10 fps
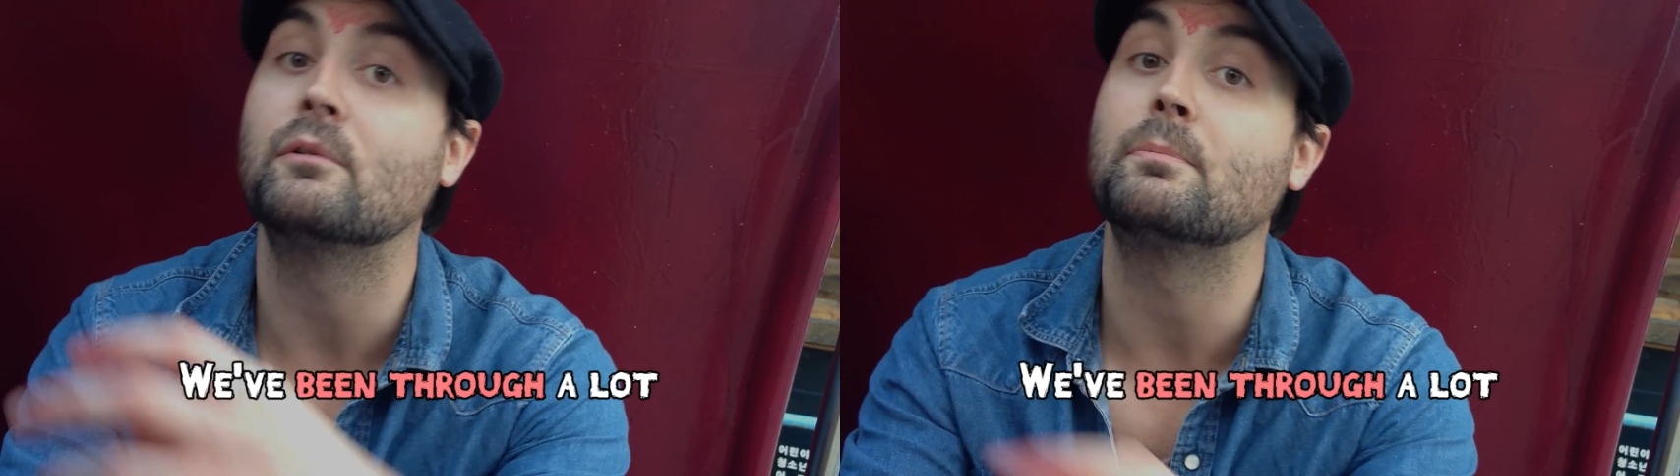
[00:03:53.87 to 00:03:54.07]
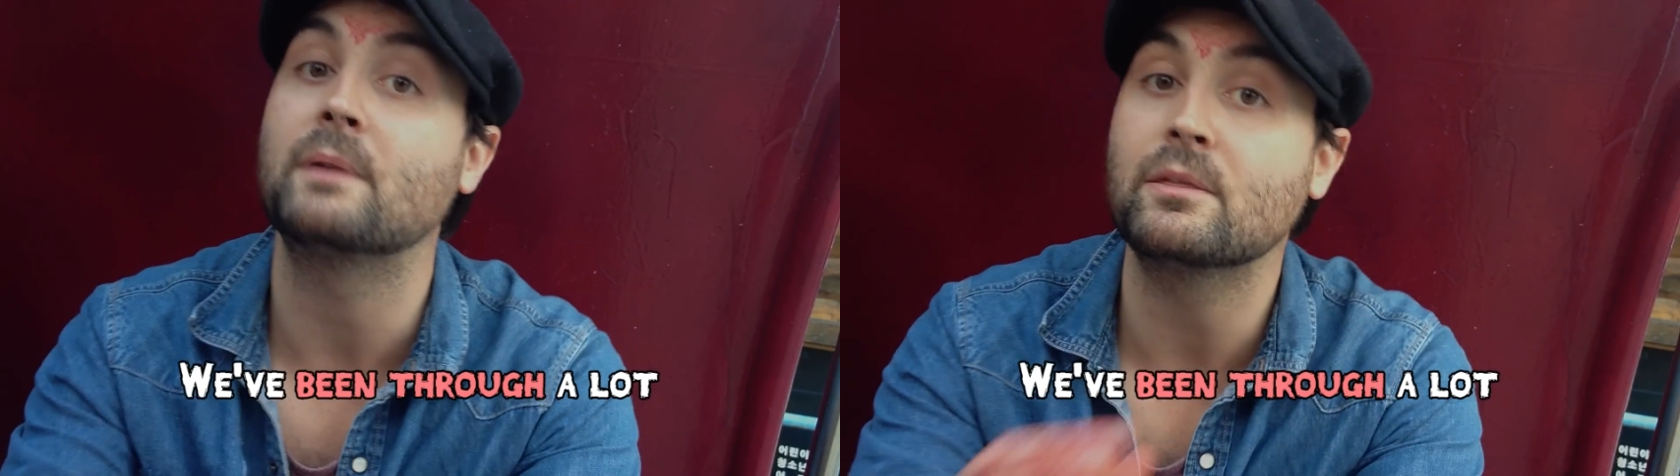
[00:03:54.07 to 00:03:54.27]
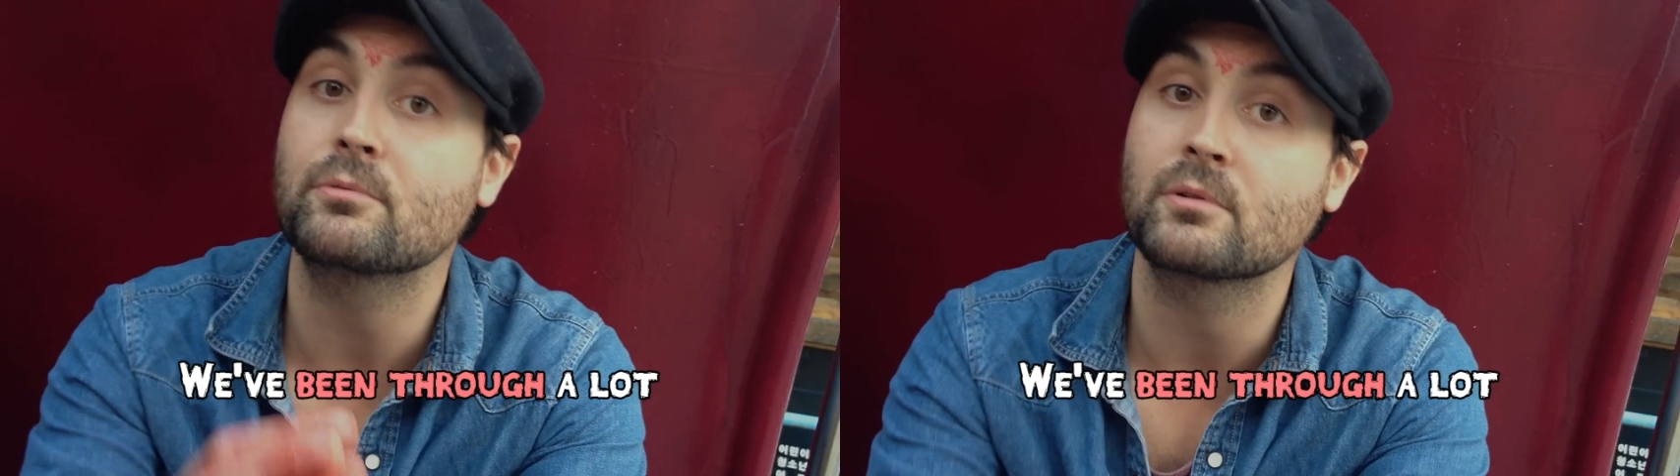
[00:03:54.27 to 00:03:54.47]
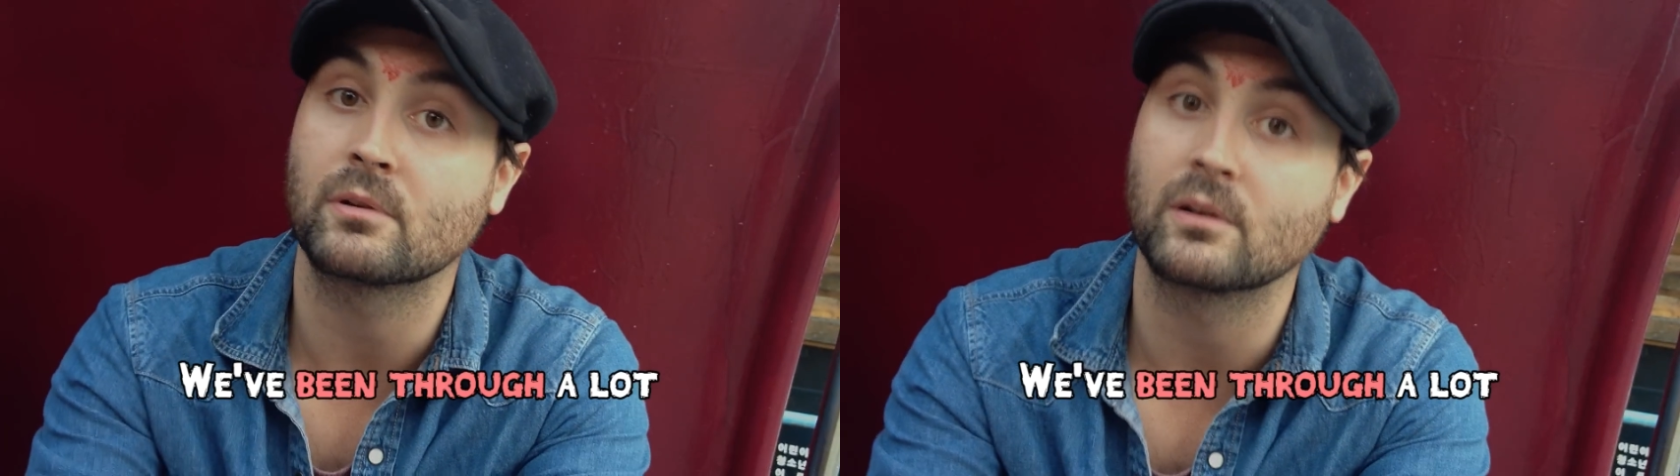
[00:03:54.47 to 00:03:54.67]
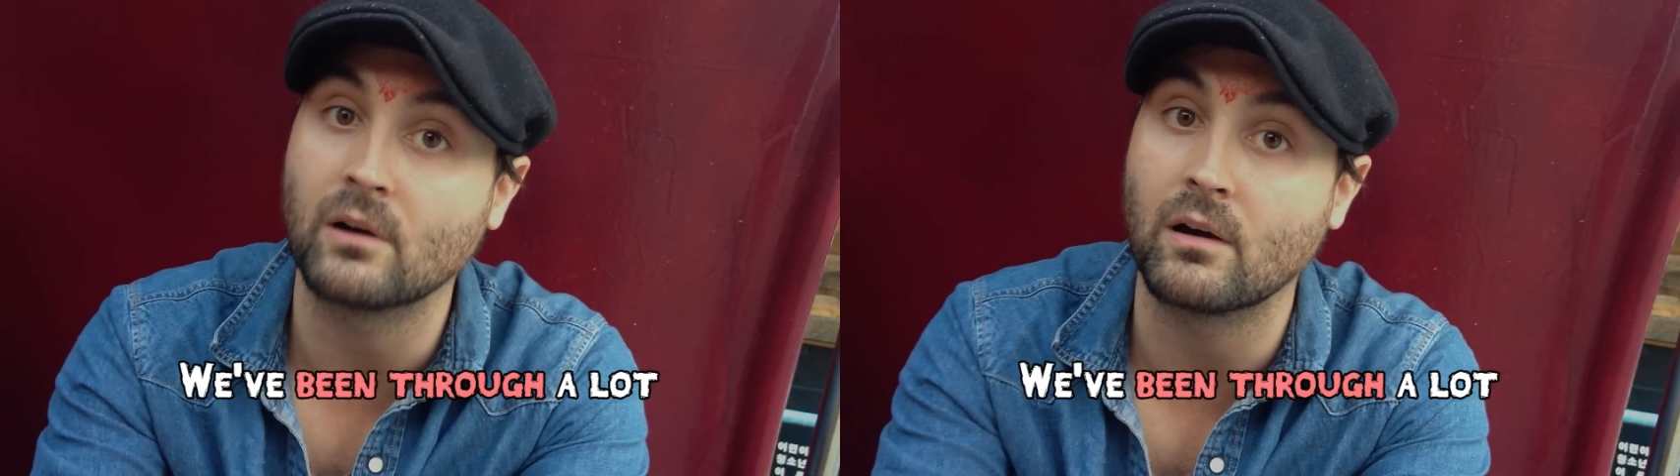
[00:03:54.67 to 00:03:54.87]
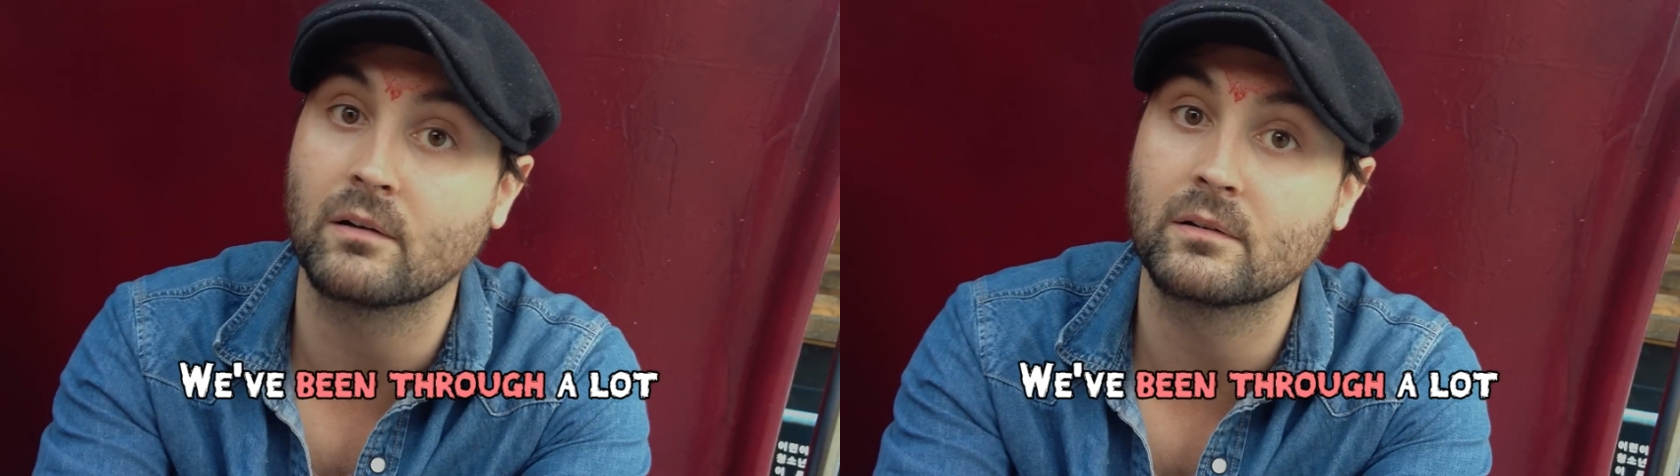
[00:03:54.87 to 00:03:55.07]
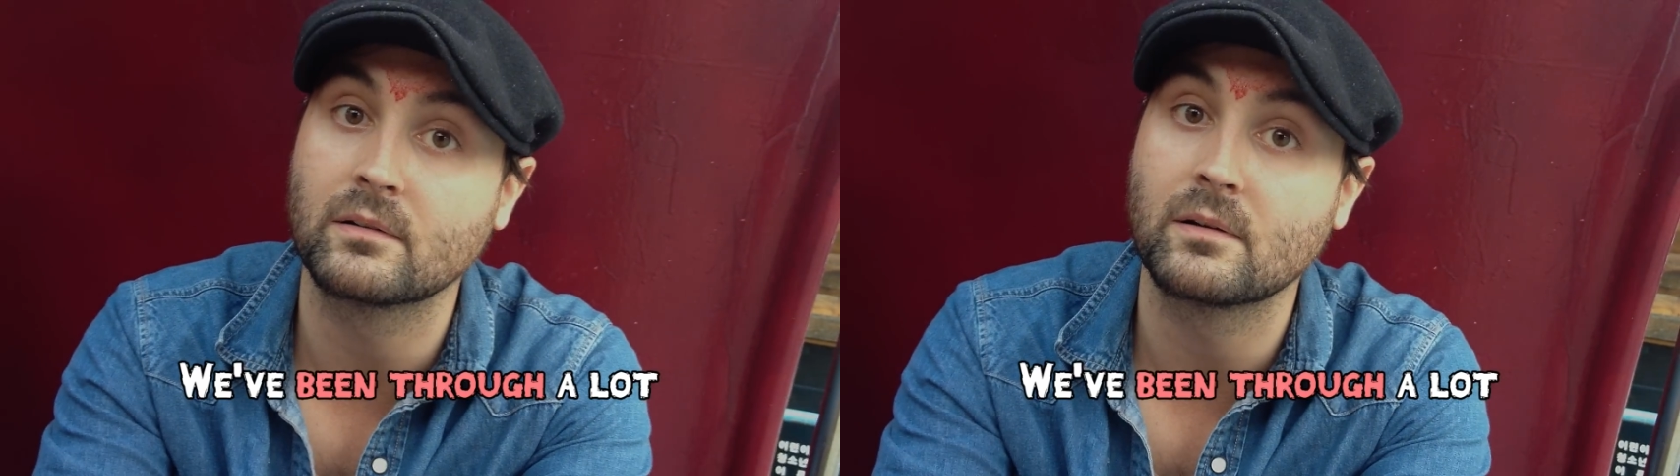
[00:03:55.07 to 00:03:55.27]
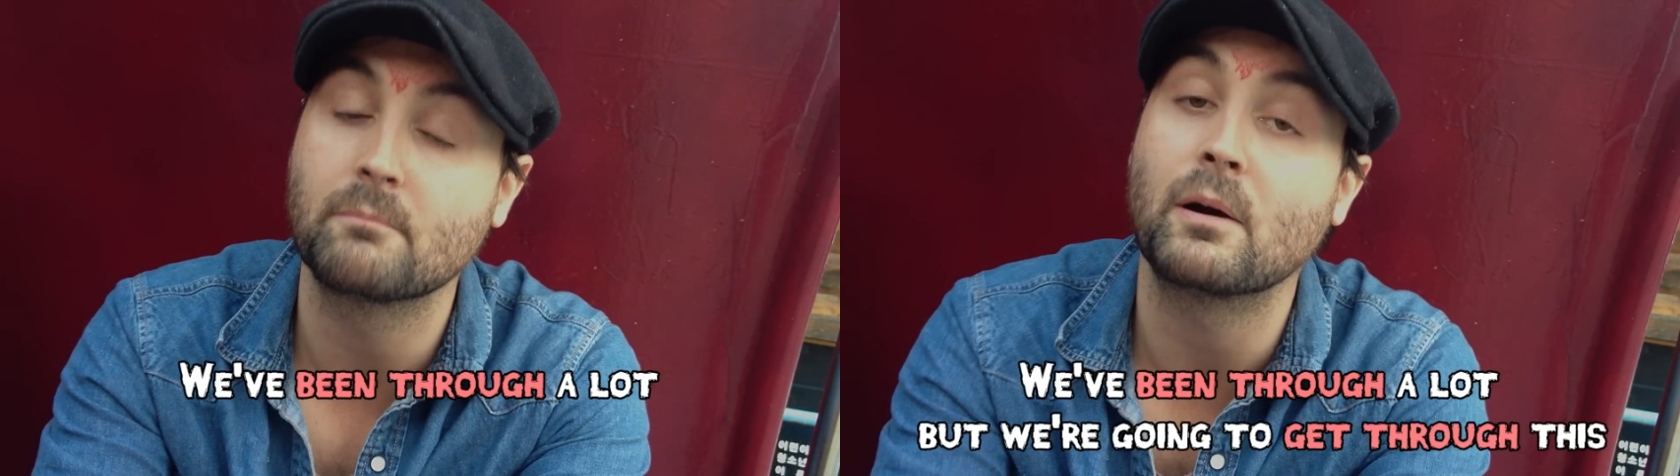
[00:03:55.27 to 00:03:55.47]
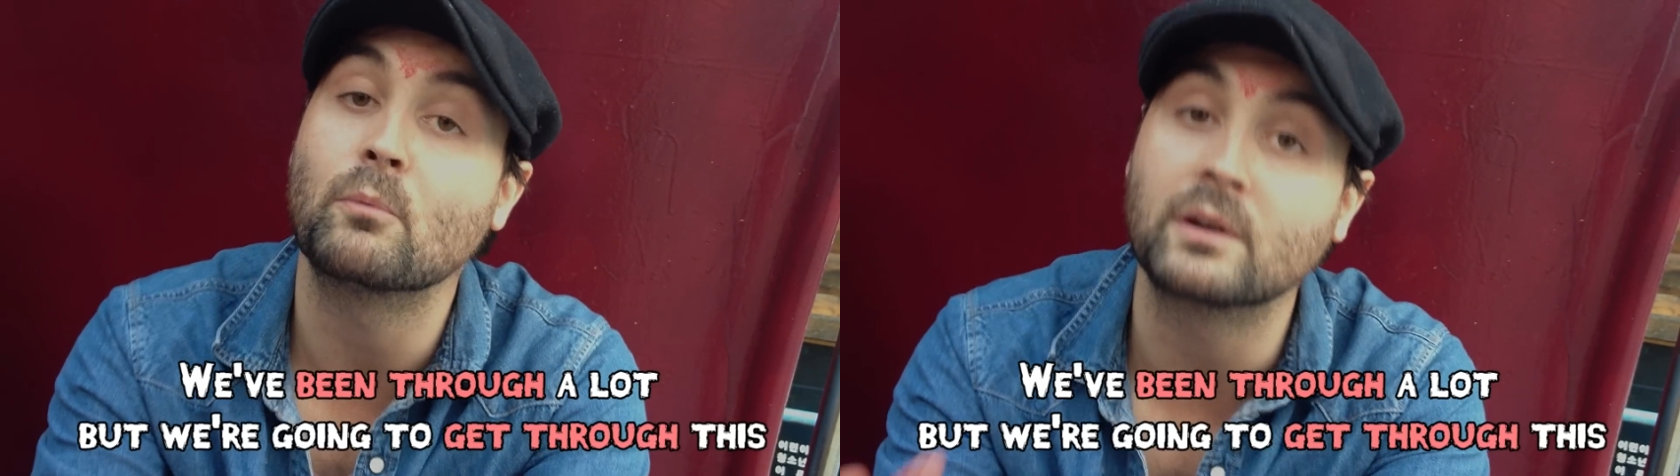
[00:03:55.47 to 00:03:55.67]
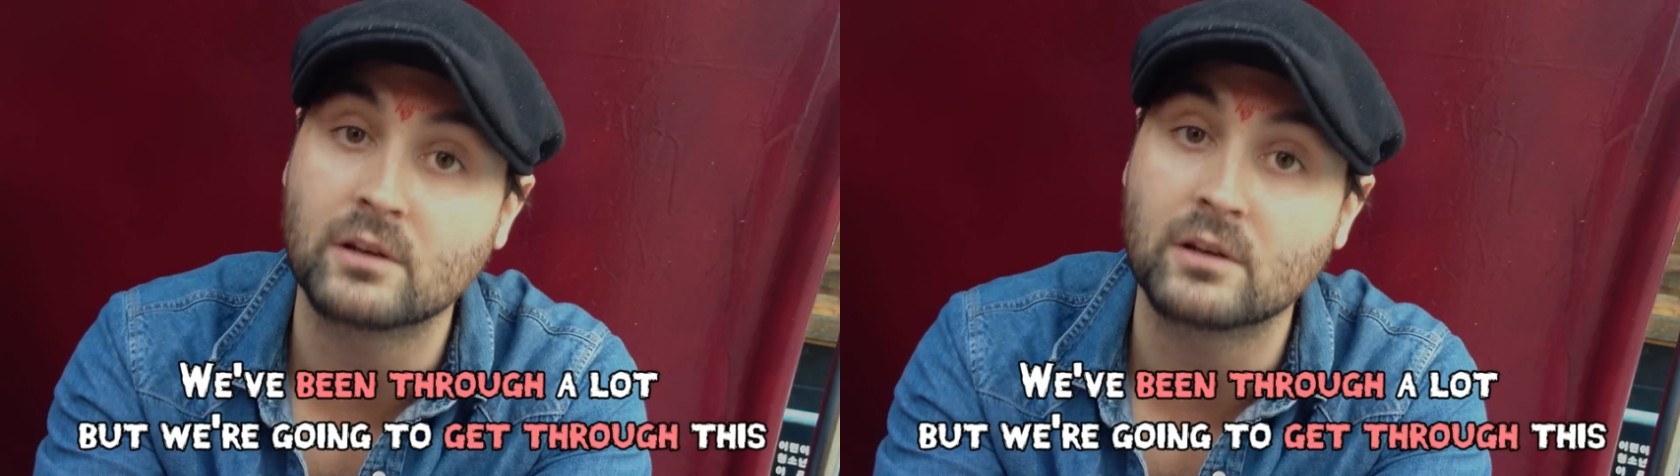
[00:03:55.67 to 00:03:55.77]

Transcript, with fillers: We've been through a lot, but we're